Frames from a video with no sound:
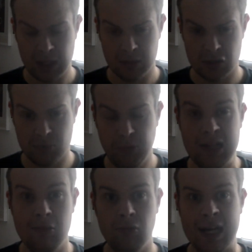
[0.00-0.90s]

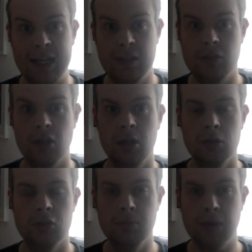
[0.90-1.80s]
spring range
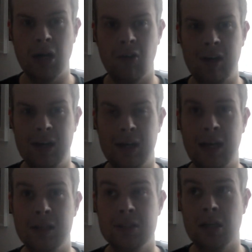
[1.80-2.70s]
tomorrow,
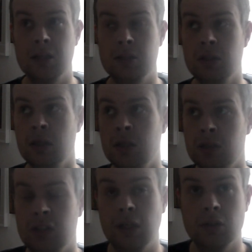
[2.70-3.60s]
as I
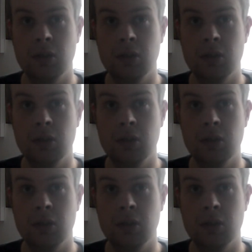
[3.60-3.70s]
chat